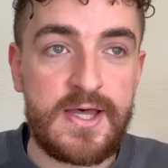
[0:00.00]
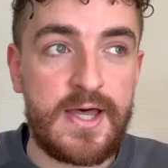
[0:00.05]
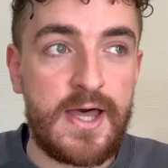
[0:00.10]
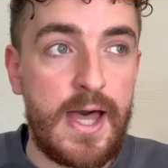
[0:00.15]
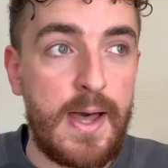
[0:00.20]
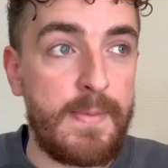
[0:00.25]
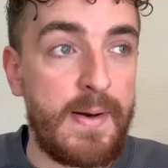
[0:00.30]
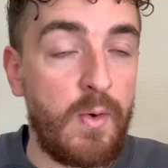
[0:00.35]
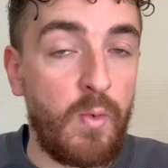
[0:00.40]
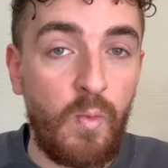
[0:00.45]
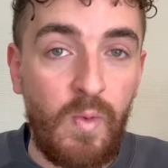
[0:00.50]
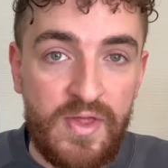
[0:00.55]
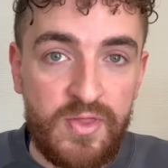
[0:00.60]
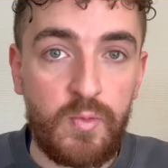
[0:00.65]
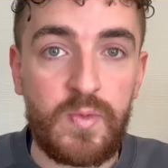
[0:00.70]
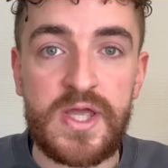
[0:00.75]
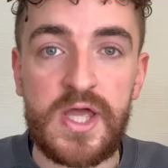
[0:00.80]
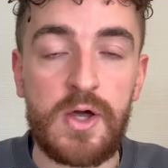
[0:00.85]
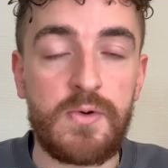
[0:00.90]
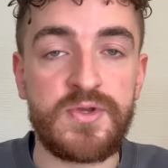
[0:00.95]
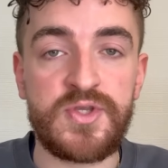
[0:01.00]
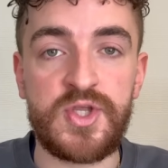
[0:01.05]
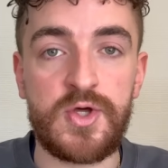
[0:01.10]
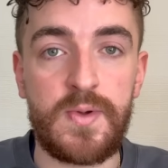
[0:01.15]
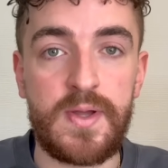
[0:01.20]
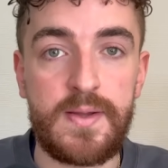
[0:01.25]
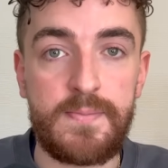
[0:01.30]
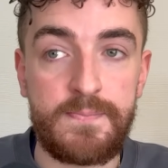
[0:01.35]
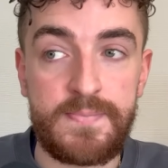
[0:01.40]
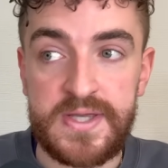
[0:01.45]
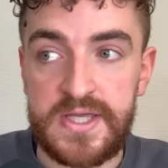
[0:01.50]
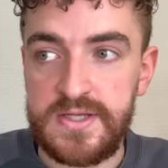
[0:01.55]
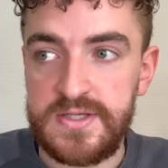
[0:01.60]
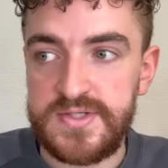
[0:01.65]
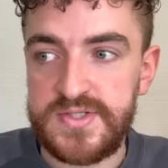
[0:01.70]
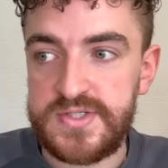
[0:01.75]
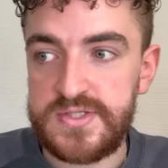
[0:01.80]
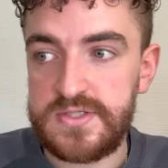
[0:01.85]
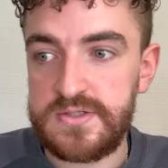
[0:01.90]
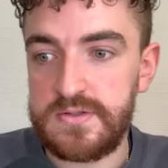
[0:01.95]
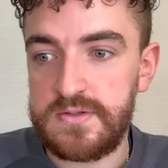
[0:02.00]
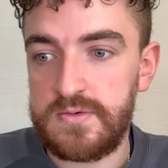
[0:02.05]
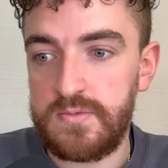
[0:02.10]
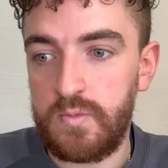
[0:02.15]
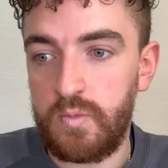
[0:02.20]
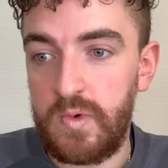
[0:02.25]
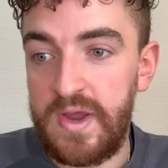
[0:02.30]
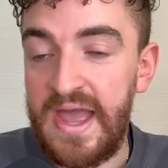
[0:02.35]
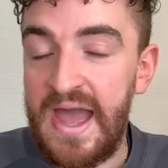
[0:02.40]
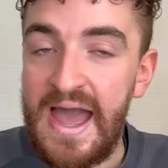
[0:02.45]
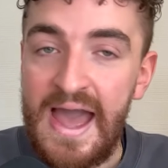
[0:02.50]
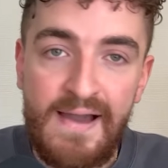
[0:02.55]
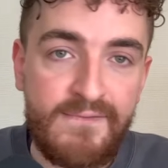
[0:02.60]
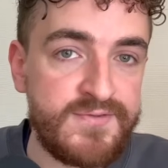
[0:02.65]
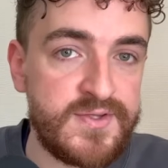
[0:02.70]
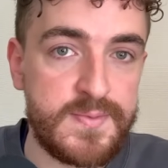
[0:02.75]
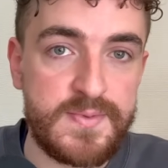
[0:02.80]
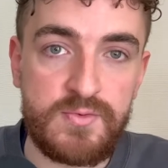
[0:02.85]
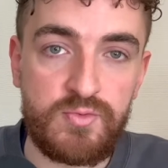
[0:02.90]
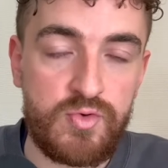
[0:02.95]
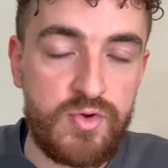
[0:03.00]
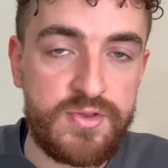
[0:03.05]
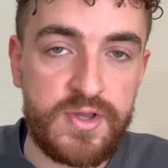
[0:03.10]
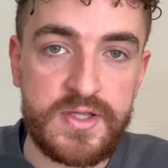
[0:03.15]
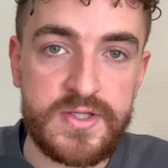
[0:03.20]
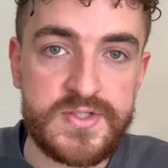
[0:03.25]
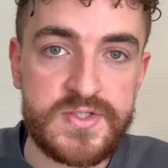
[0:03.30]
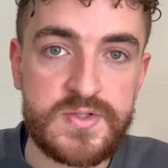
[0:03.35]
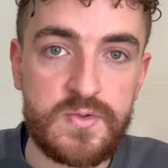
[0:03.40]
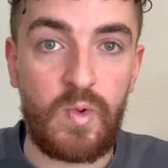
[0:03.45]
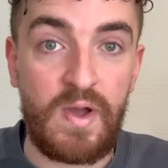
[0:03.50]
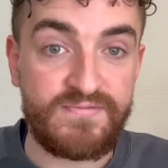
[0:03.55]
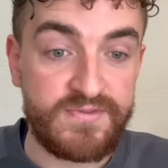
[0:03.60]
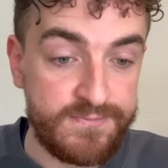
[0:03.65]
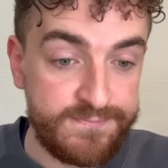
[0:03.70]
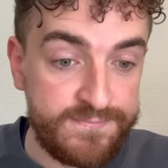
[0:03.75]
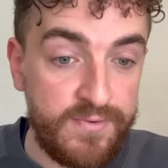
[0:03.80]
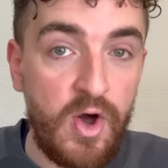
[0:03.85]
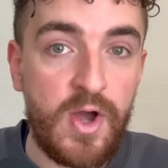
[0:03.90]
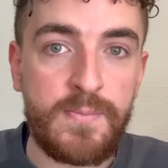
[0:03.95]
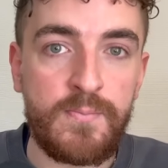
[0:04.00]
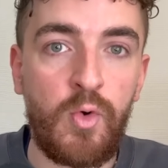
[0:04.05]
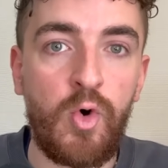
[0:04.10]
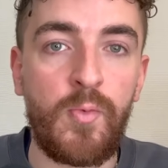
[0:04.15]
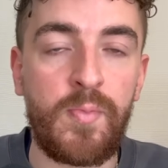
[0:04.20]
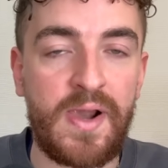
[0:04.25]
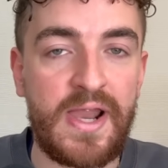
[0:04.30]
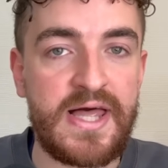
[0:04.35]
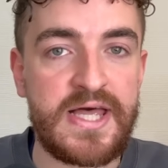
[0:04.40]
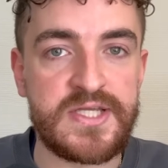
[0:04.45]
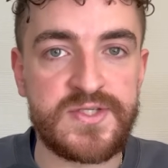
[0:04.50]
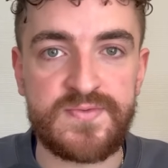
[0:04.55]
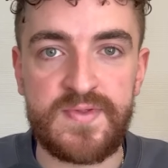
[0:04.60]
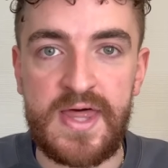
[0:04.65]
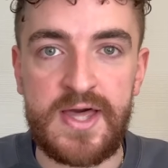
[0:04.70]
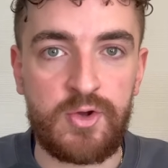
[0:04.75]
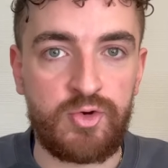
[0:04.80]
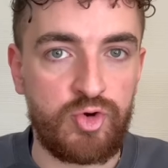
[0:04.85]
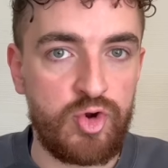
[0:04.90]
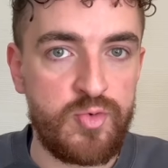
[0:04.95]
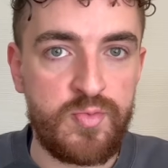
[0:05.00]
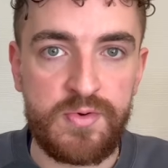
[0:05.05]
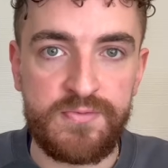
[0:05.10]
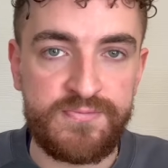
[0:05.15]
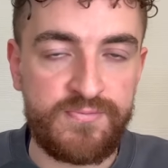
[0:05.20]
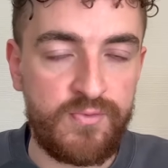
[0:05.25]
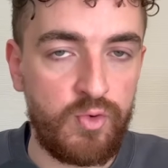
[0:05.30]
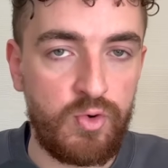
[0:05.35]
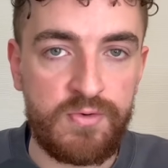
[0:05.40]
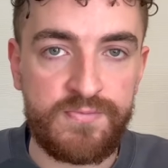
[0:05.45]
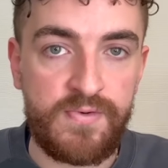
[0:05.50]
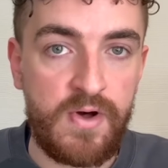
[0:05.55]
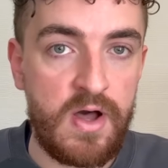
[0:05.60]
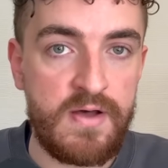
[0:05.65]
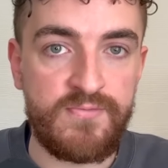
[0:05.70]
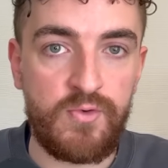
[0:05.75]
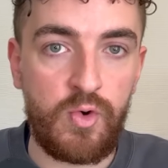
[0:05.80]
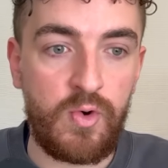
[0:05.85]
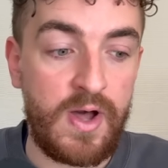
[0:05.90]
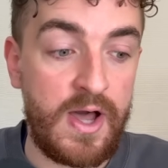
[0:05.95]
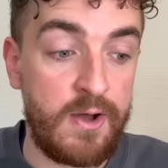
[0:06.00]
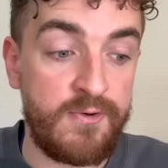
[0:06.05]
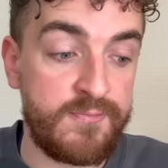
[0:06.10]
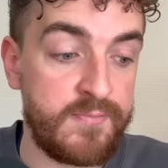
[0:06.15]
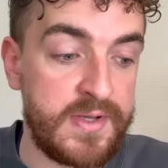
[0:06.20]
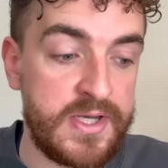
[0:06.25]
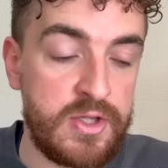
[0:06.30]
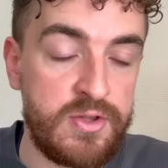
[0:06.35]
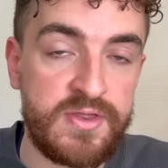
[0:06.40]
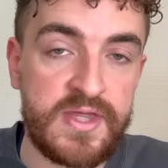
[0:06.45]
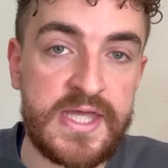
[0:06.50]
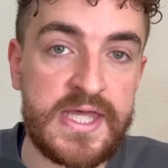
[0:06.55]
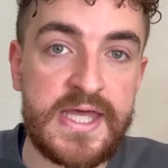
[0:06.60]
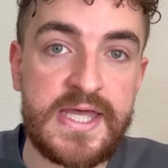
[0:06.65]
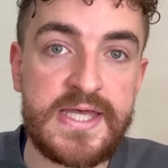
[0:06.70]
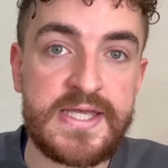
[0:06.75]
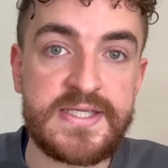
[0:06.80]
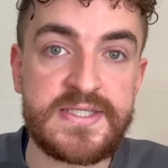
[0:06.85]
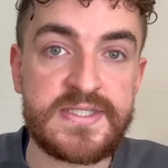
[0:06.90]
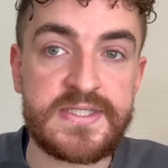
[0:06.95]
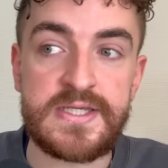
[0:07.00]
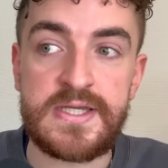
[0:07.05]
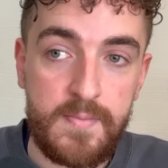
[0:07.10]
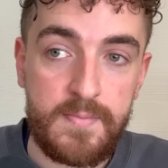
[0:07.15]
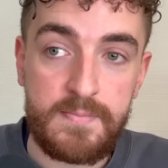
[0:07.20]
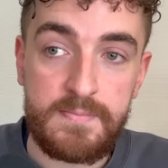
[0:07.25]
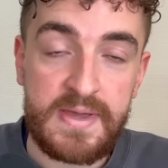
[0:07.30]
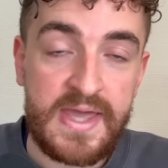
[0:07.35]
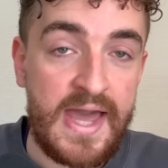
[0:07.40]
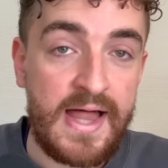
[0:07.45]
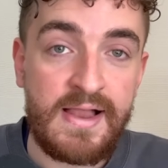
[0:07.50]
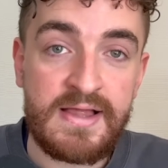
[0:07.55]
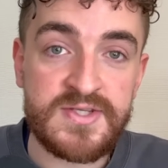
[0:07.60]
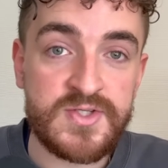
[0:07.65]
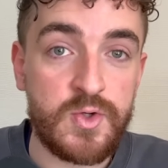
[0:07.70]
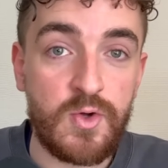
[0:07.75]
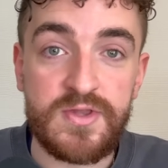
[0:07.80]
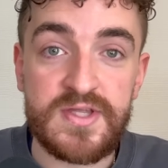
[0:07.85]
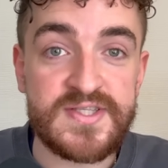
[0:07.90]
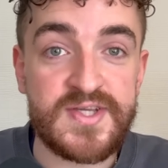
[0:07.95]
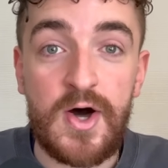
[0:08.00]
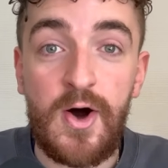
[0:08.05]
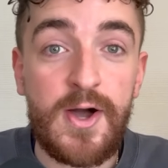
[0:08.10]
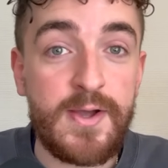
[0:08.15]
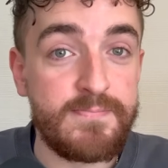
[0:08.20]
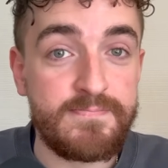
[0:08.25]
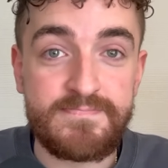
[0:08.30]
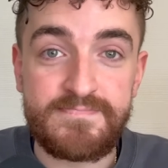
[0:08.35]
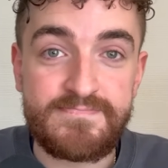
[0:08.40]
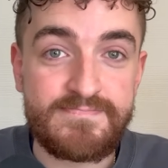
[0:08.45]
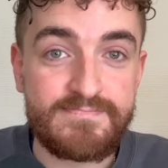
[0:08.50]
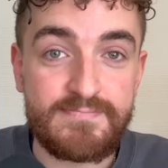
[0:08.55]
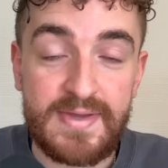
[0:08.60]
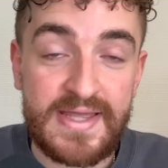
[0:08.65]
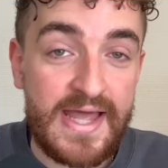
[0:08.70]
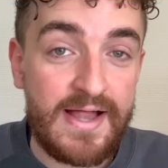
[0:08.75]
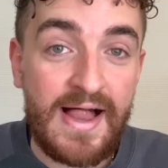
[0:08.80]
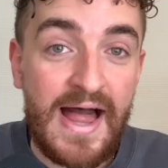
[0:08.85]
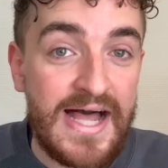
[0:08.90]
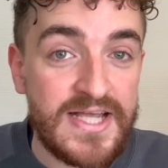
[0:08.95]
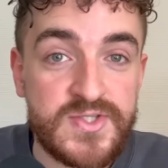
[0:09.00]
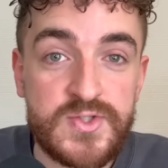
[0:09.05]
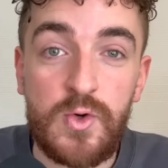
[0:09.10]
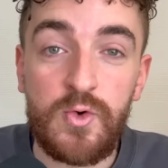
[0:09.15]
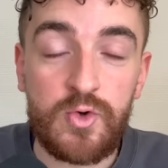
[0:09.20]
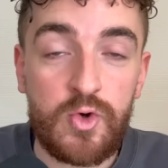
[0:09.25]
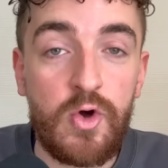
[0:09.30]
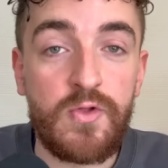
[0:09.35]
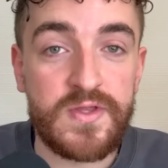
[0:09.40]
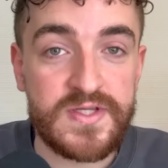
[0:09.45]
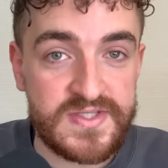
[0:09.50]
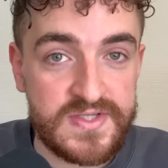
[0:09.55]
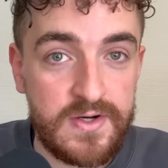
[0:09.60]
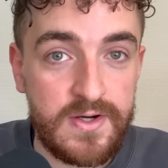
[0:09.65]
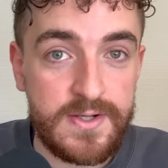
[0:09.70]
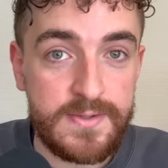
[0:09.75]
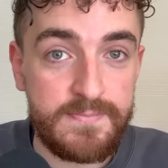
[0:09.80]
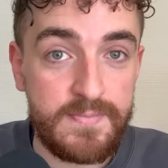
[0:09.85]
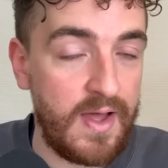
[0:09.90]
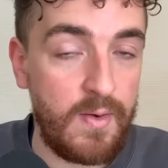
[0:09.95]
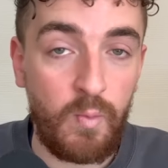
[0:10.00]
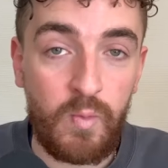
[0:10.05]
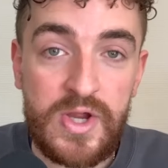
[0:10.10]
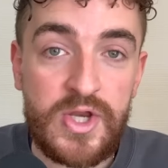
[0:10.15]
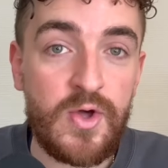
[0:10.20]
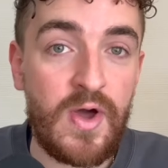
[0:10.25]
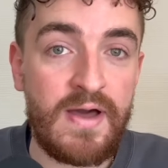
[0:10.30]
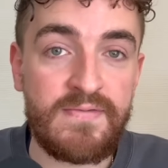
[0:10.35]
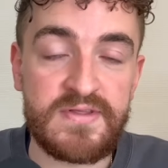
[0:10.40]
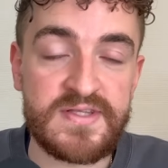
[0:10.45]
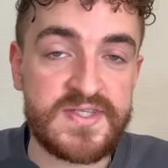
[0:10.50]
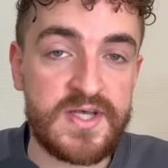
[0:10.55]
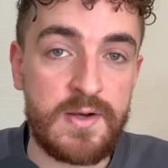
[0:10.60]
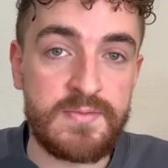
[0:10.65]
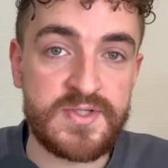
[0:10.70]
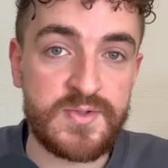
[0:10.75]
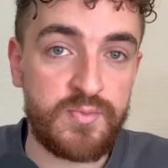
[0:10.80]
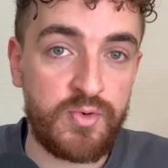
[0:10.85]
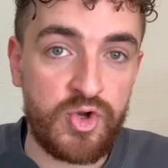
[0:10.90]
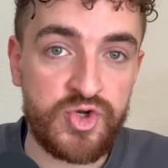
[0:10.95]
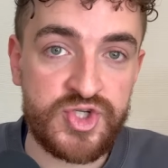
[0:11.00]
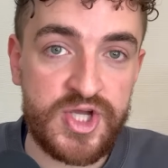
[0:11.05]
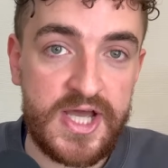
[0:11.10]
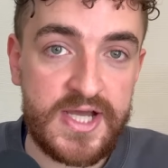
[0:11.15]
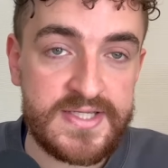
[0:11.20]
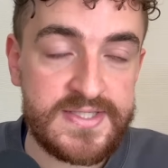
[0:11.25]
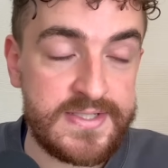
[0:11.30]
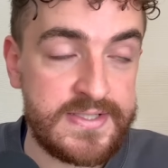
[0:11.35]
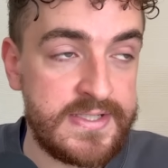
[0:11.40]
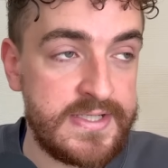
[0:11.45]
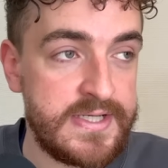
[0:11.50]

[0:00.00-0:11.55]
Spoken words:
about whether we go and do it, because we have to be ruthless. We have to find more players for that group of 4 or 5 or however many you think it is. Mikel hasn't got the time. Mikel has not got the time, and we don't have the time as a project